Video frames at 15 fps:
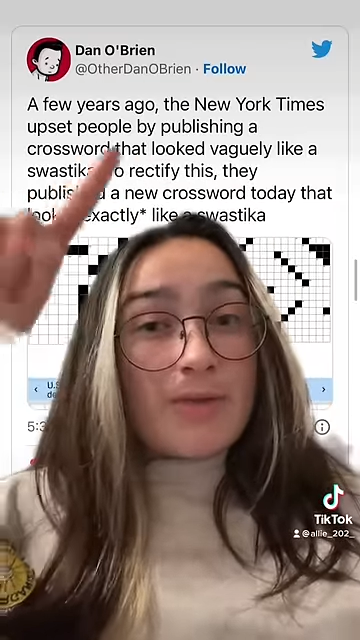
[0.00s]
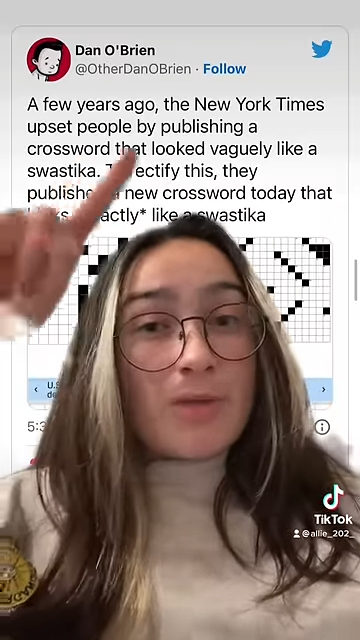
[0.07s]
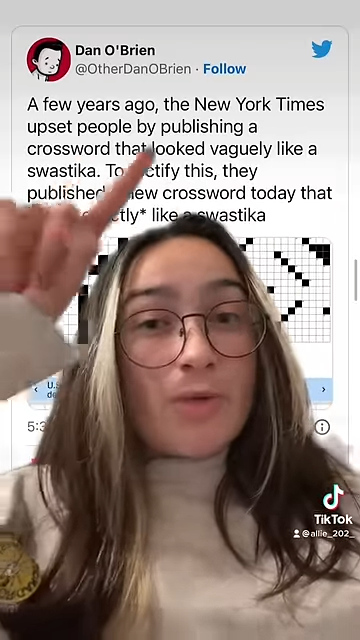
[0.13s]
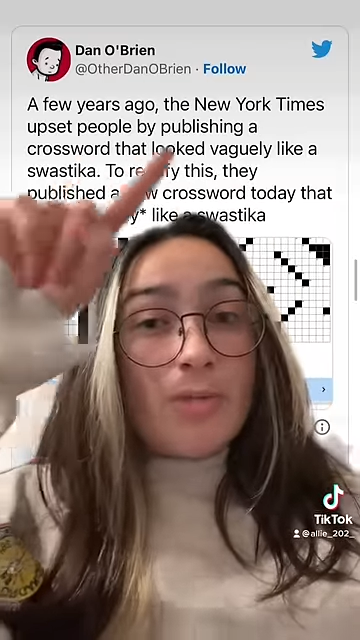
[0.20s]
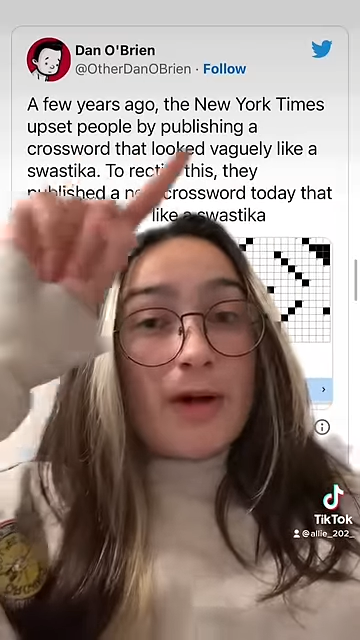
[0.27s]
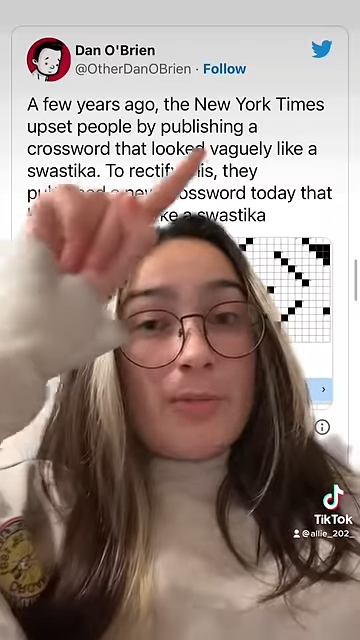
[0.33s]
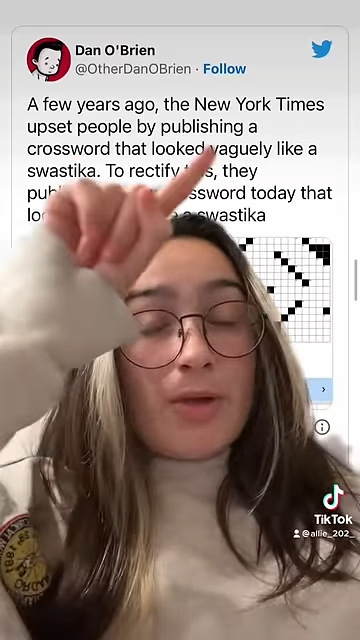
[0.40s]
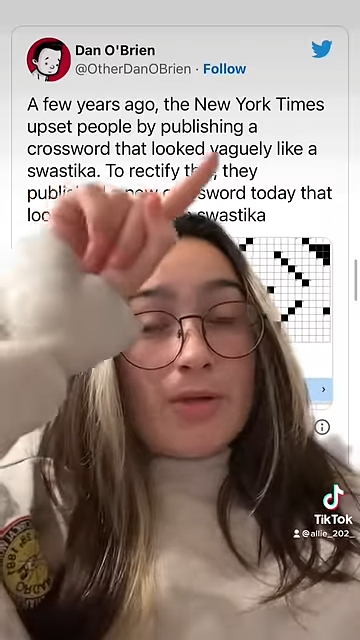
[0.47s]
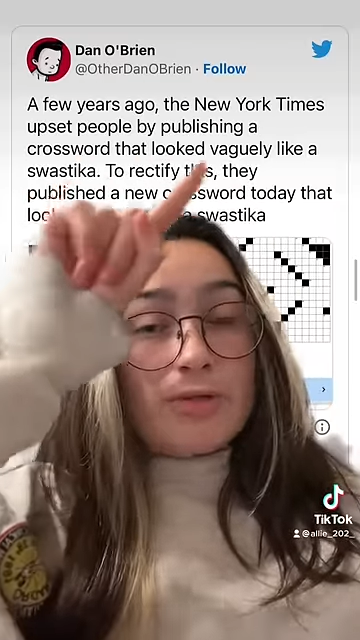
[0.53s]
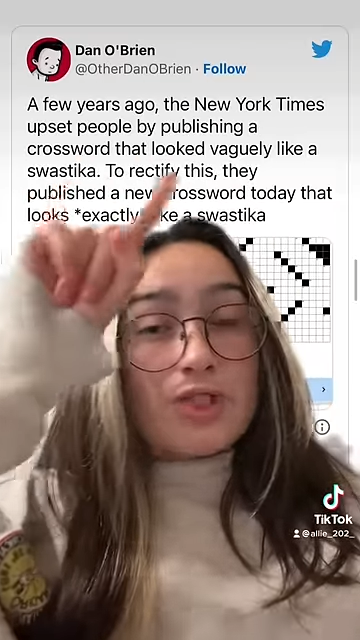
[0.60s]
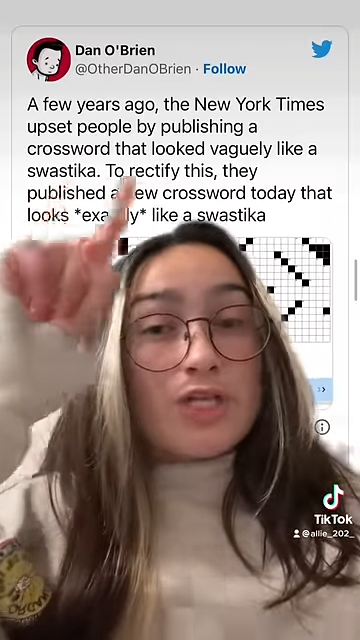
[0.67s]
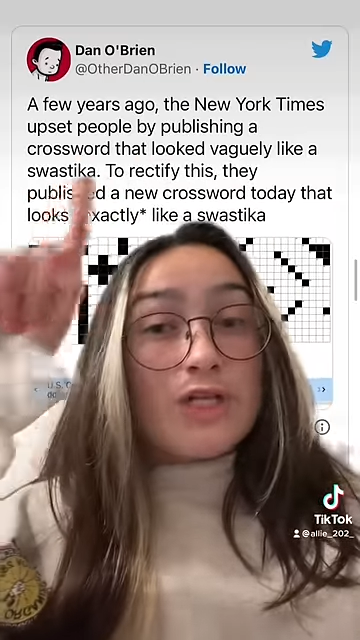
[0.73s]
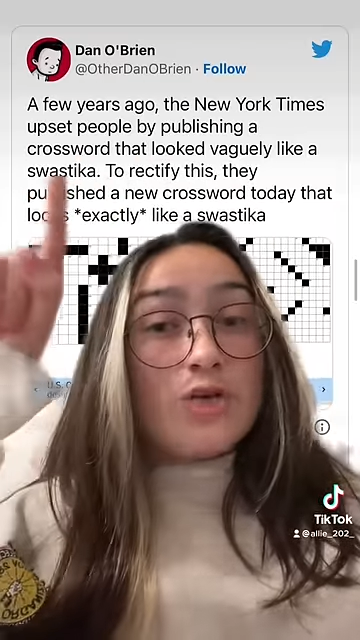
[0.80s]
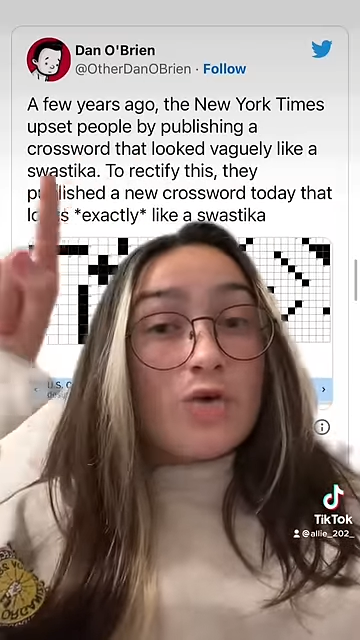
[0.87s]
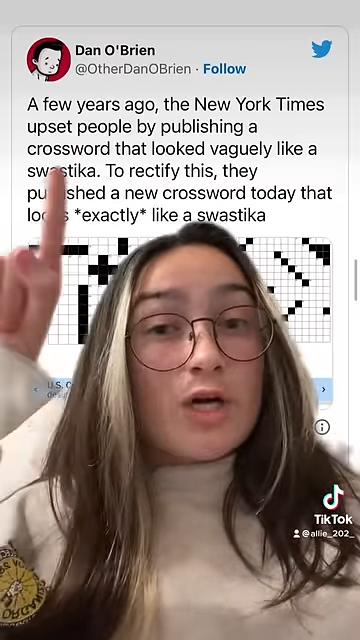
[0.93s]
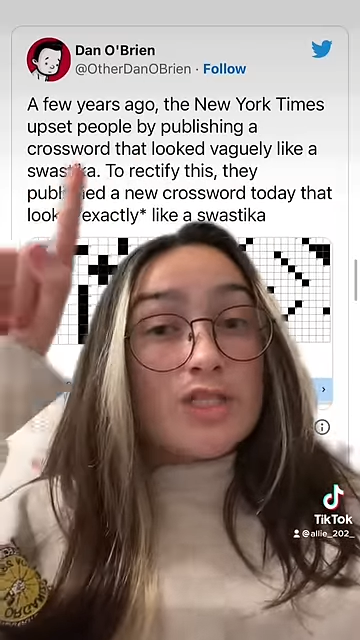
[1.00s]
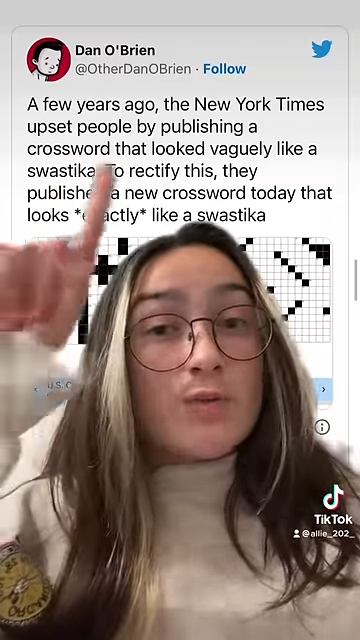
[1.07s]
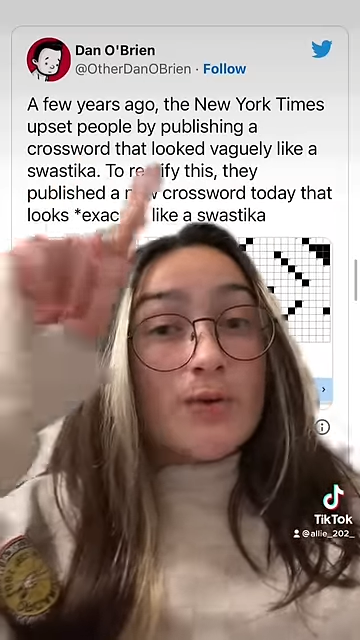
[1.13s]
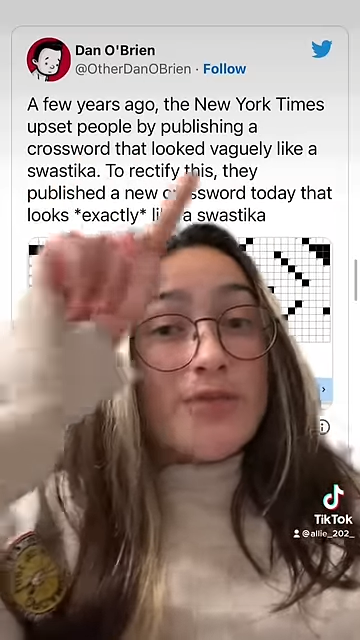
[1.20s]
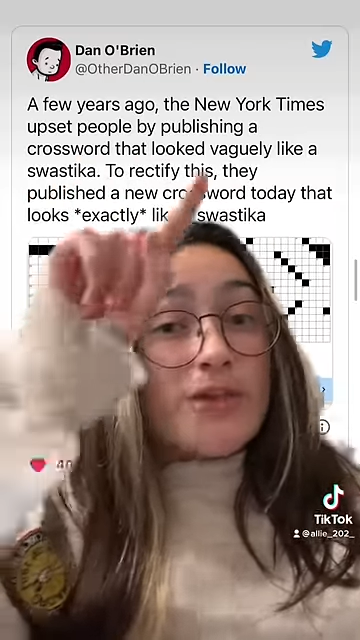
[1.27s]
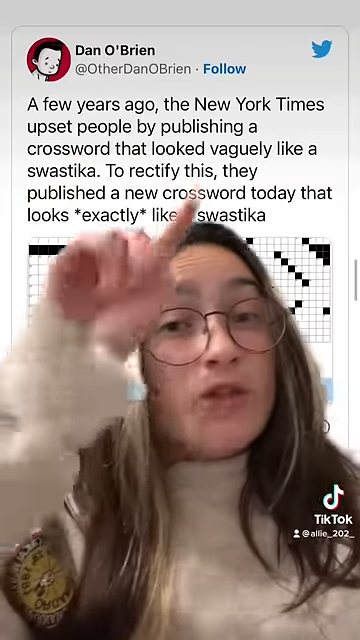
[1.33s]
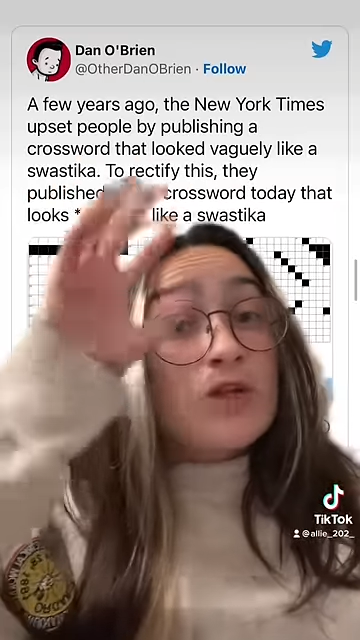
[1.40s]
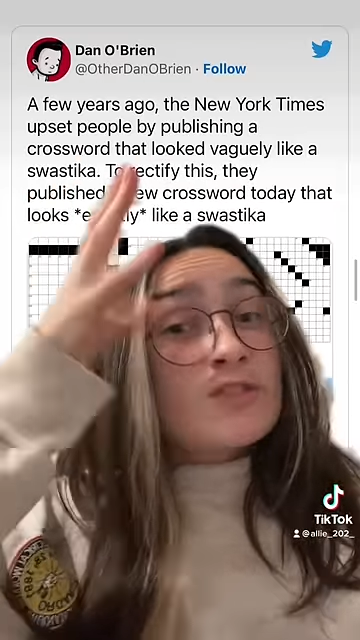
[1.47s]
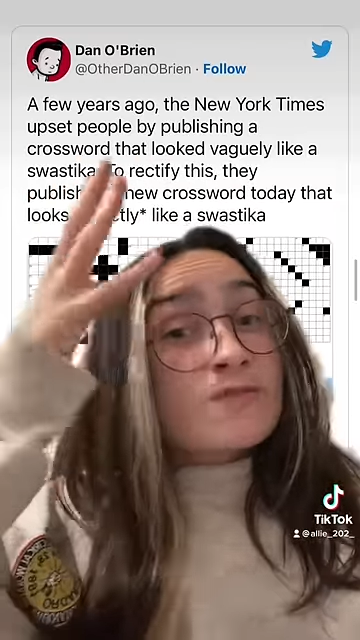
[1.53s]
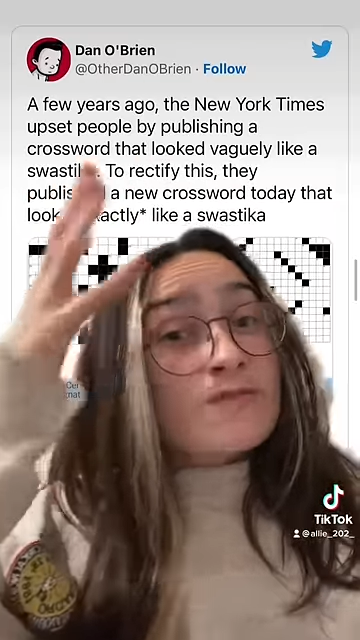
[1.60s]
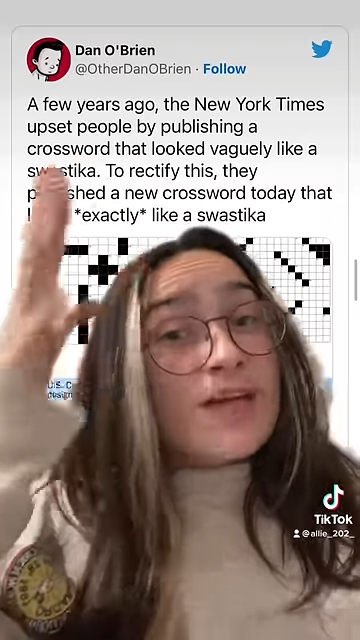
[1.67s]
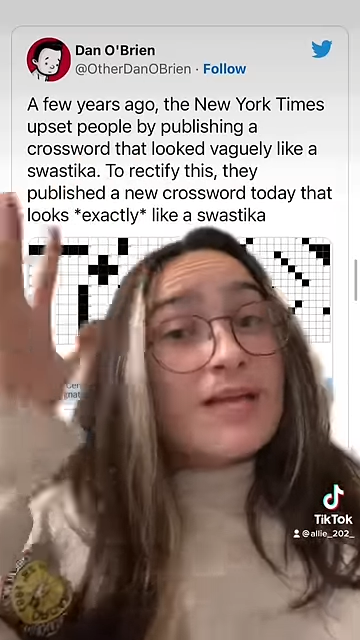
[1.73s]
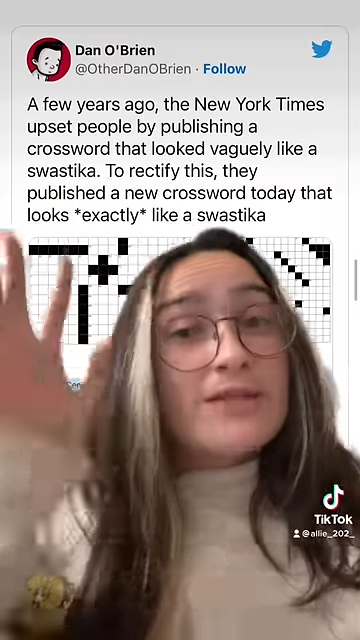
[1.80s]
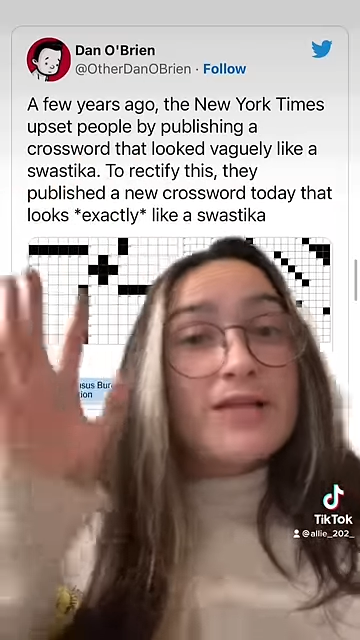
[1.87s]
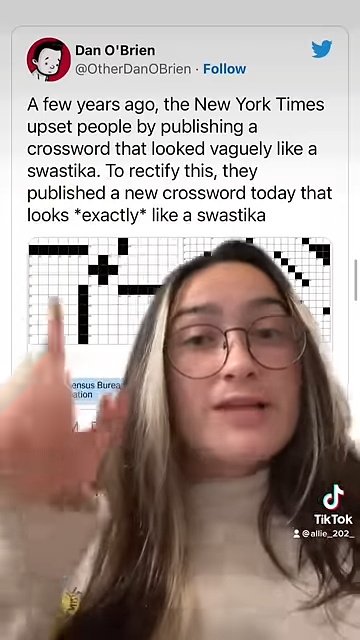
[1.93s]
people by publishing a crossword that looked
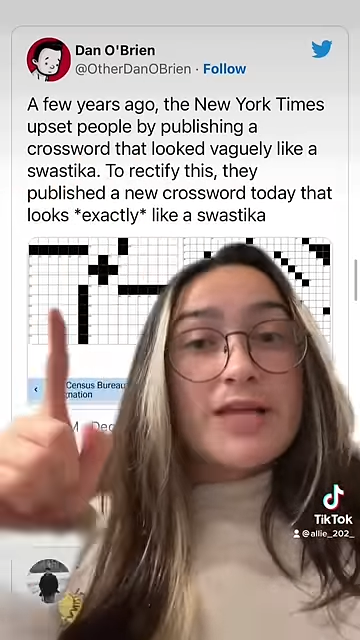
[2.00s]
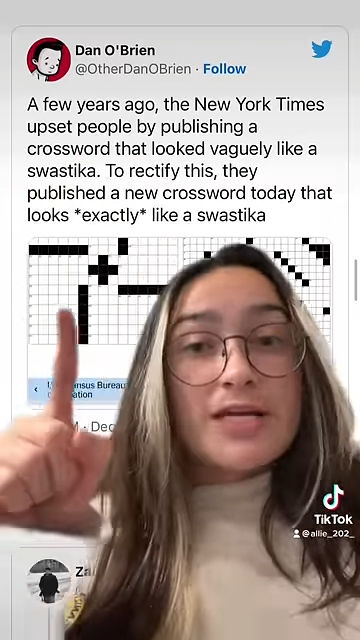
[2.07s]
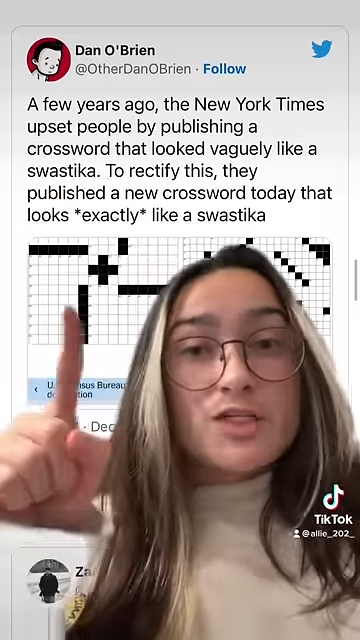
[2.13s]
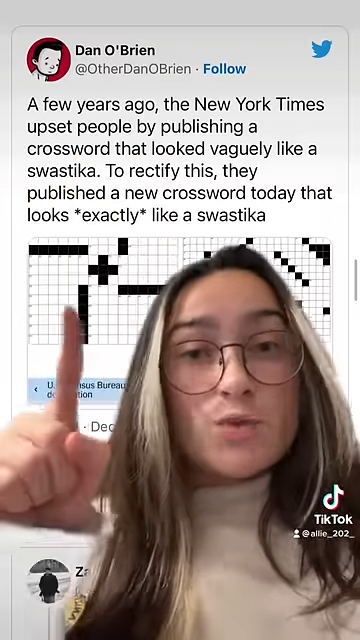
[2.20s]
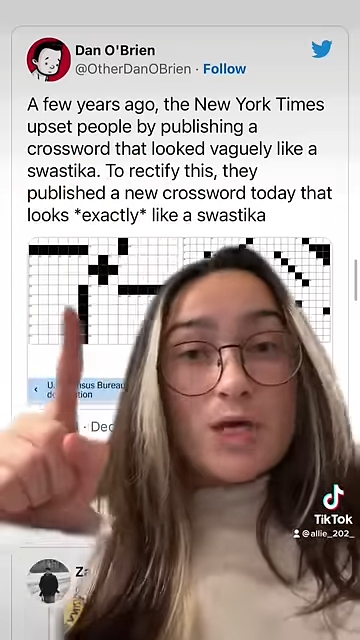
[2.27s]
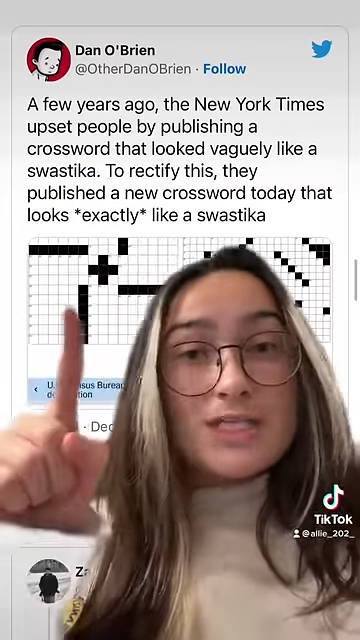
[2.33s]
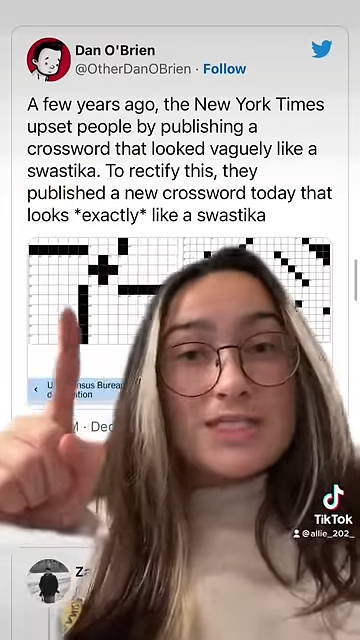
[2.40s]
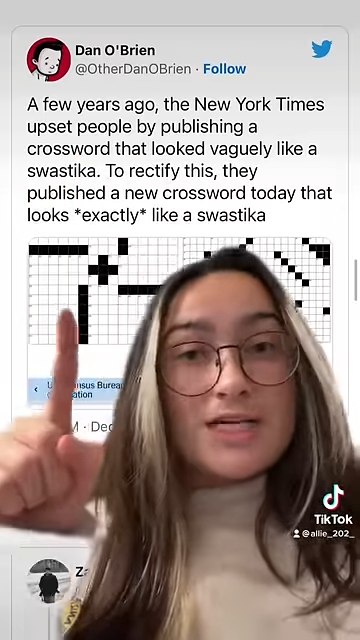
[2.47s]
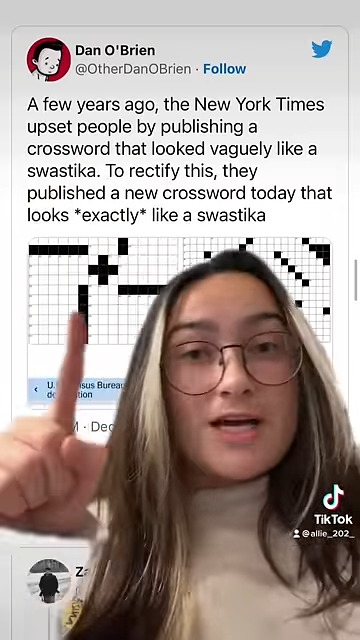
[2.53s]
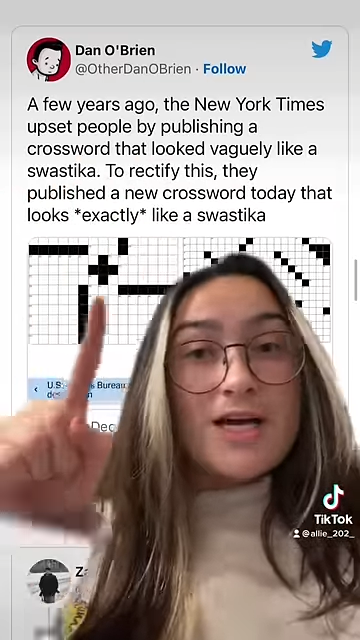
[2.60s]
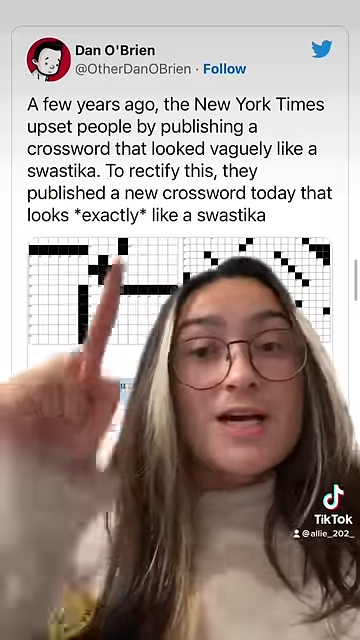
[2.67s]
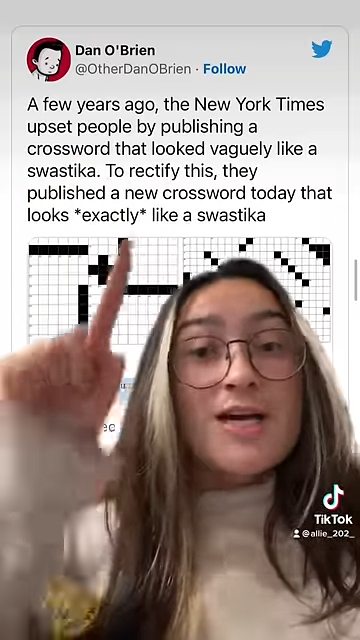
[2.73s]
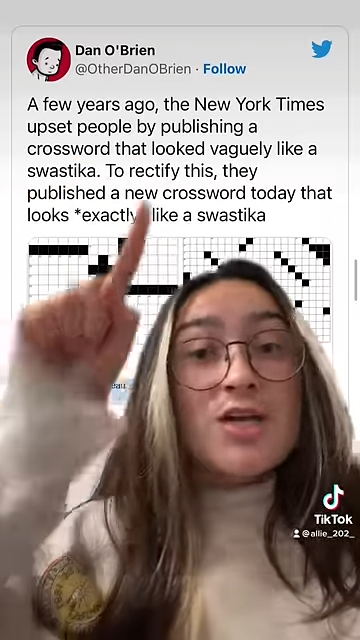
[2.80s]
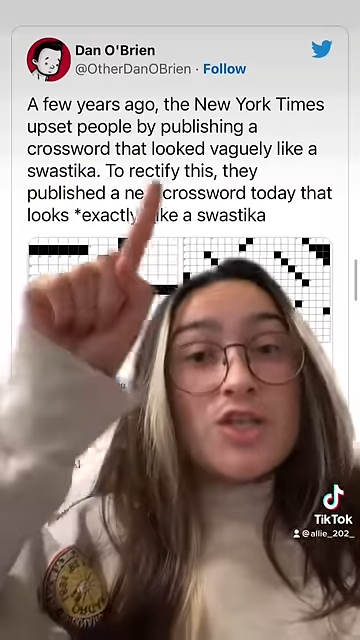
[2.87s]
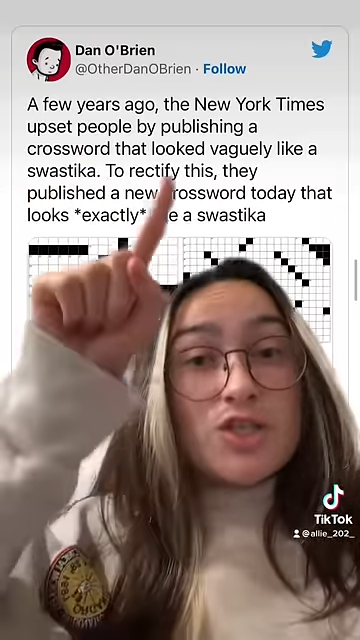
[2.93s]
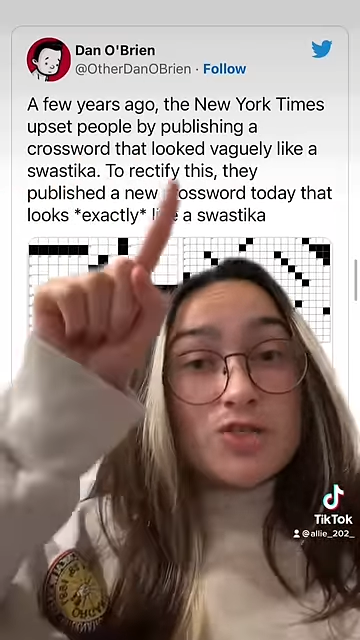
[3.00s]
vaguely like a swastika.